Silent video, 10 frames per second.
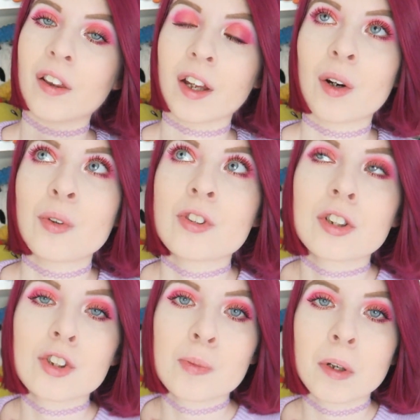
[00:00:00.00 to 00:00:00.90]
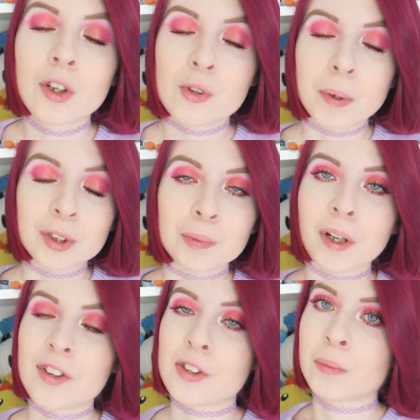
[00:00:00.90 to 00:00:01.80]
They hold such a special
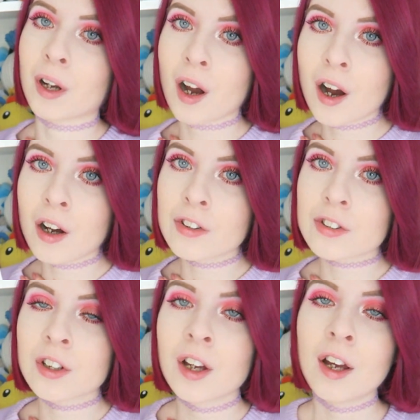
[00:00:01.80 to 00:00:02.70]
place in my heart.